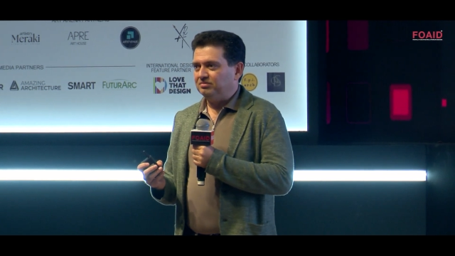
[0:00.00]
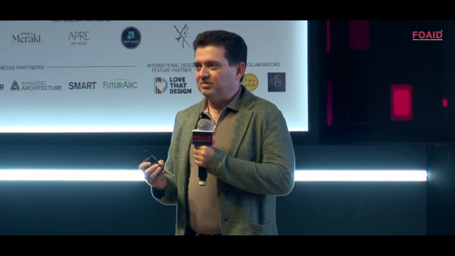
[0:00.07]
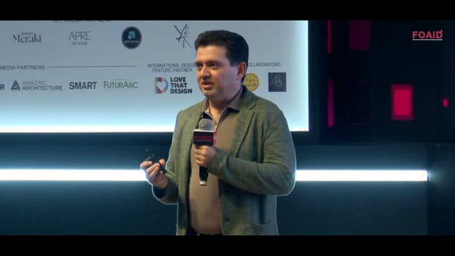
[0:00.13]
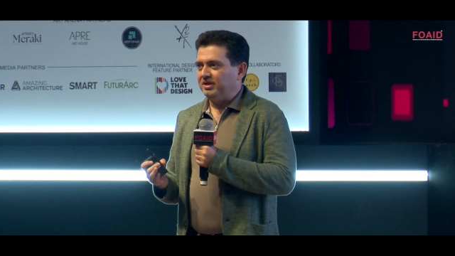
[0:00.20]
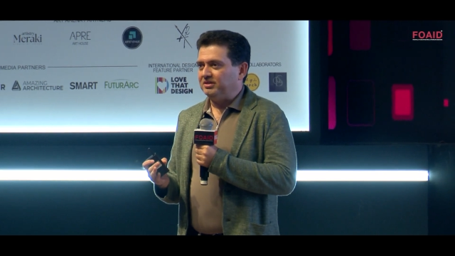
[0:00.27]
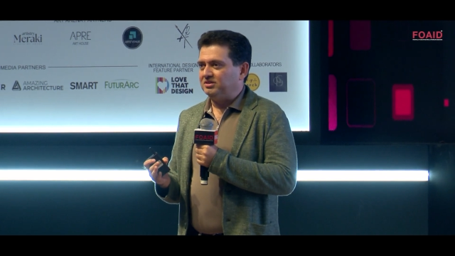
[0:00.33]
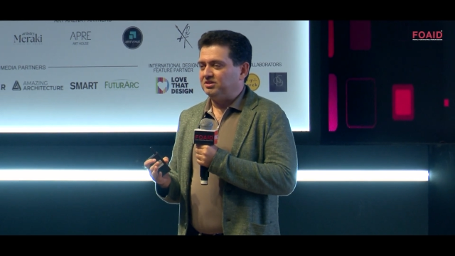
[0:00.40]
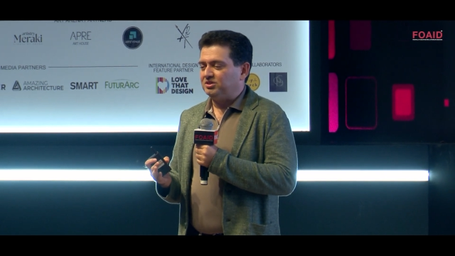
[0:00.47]

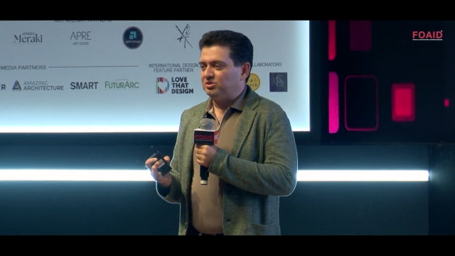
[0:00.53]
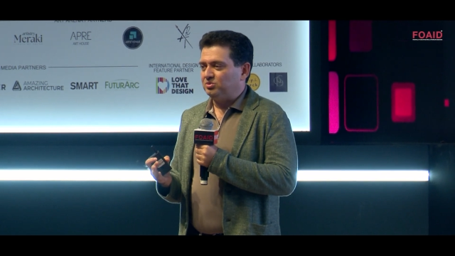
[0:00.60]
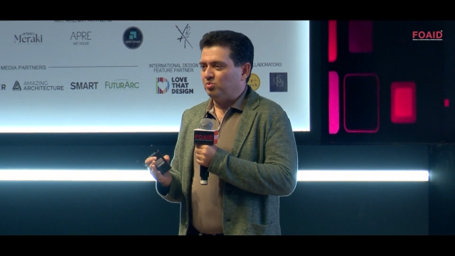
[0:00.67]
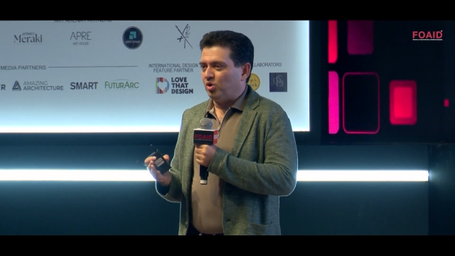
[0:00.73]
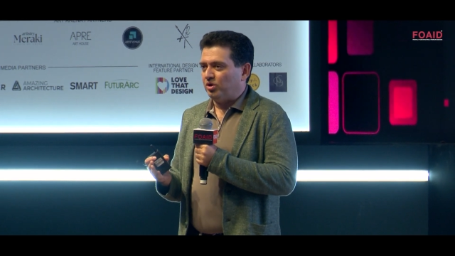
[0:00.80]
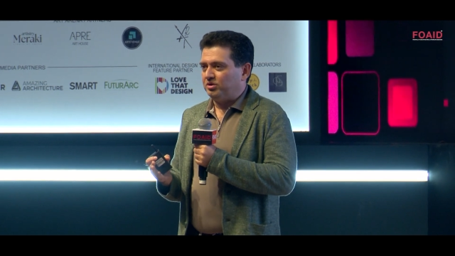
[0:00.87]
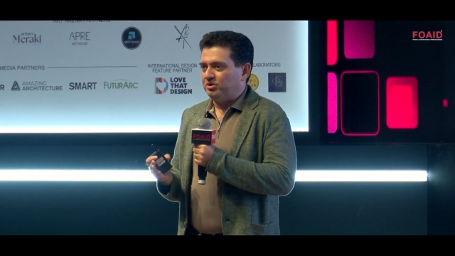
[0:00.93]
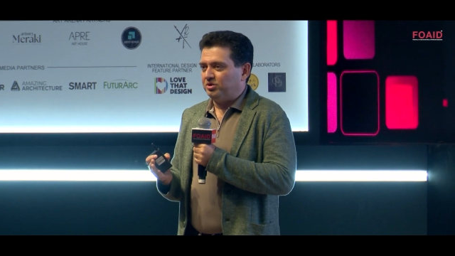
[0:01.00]
It's
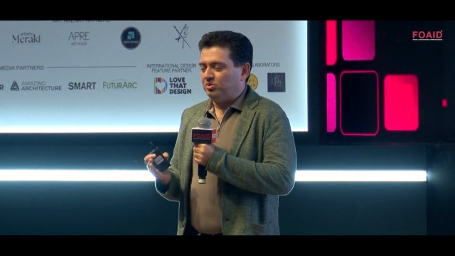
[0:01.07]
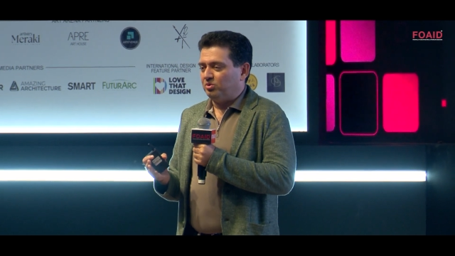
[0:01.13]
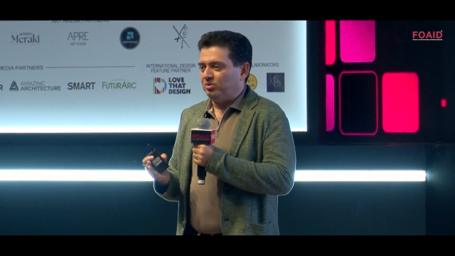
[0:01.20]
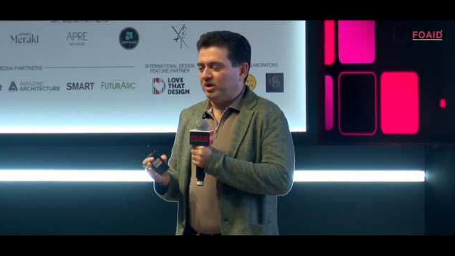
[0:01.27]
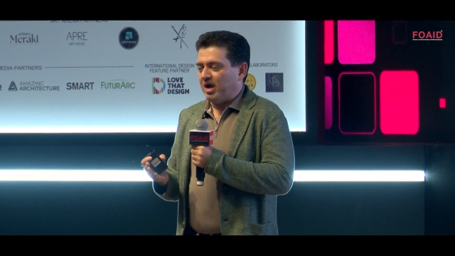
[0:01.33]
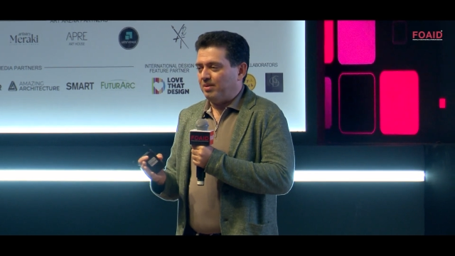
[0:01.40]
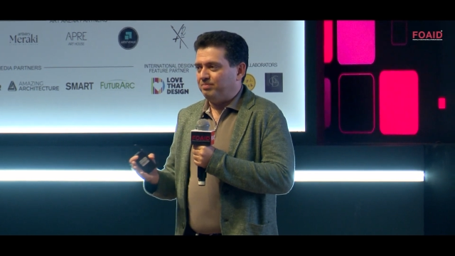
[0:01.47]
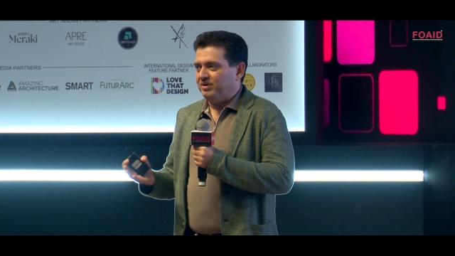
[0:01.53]
what,
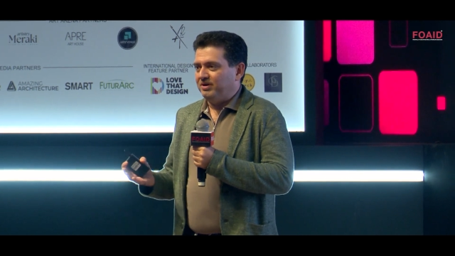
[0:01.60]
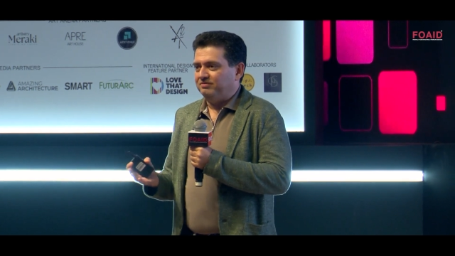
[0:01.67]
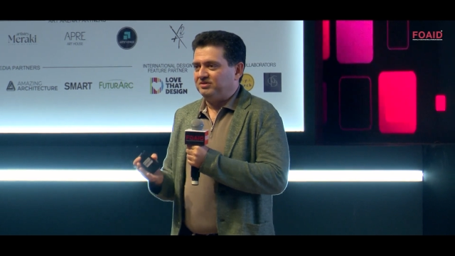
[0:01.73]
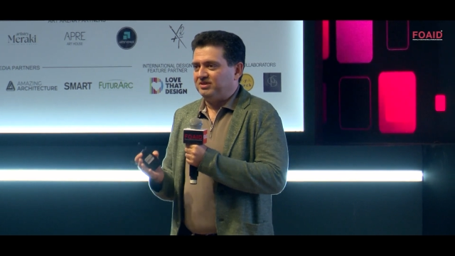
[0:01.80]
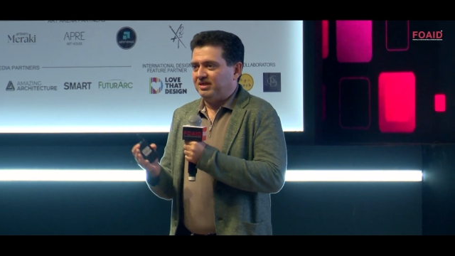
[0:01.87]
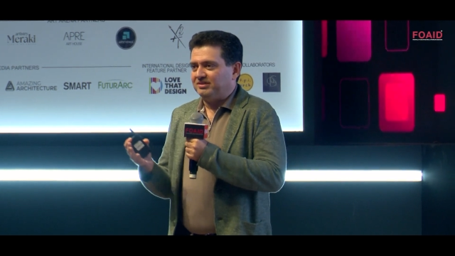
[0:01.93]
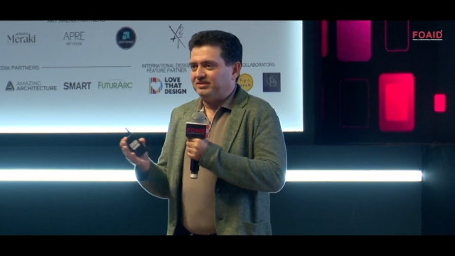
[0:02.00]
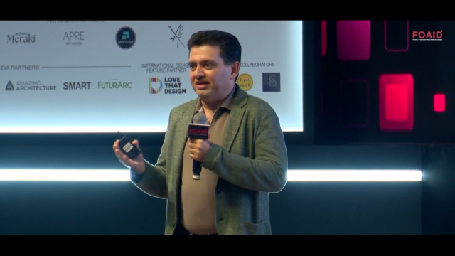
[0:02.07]
uplifts
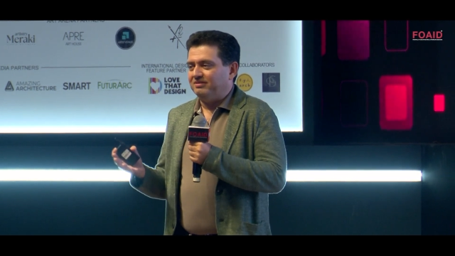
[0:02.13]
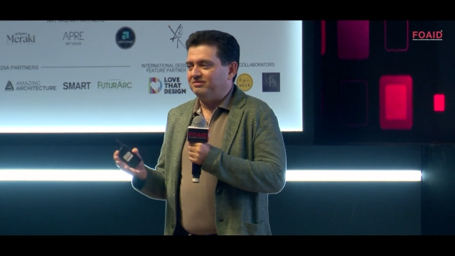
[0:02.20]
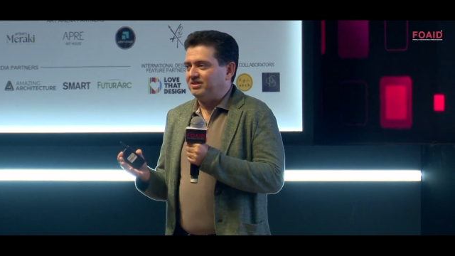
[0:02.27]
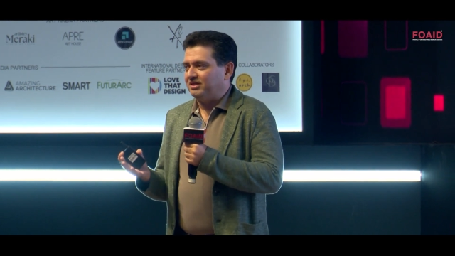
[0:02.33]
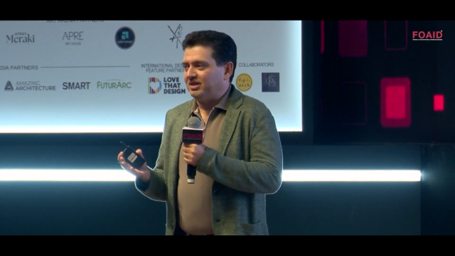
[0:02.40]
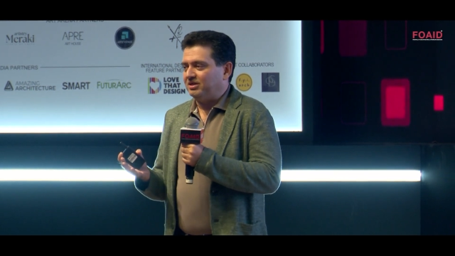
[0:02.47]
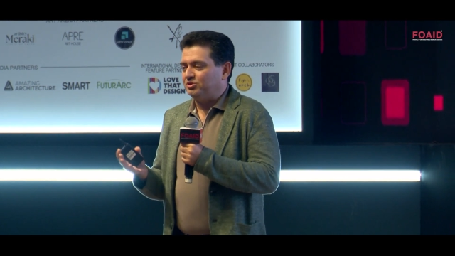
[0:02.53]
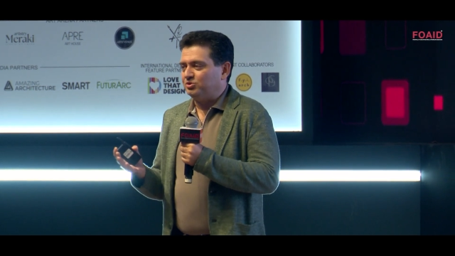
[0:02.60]
ourselves
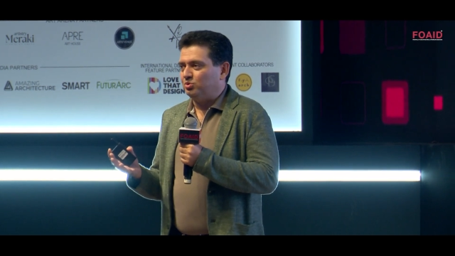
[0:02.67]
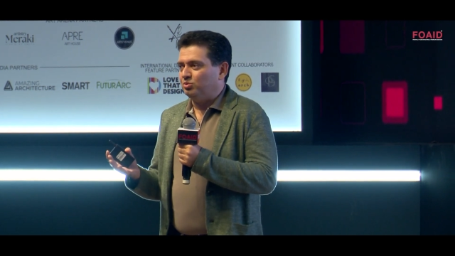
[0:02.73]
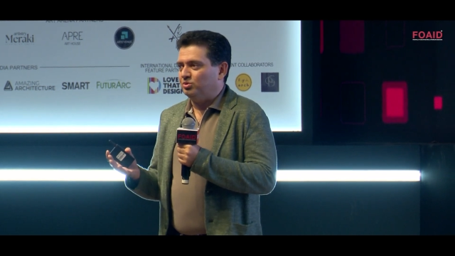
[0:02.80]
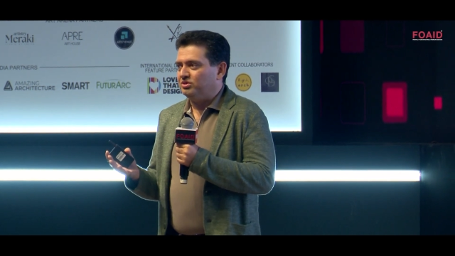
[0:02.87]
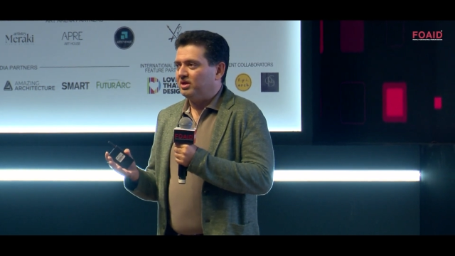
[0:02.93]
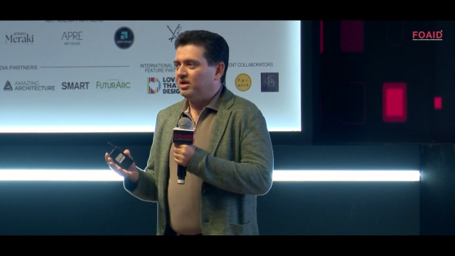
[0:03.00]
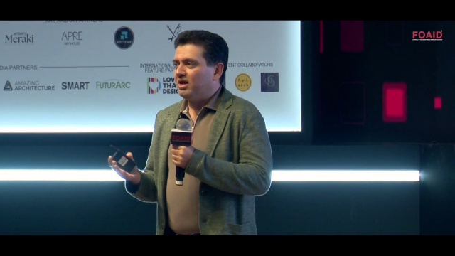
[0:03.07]
as our souls.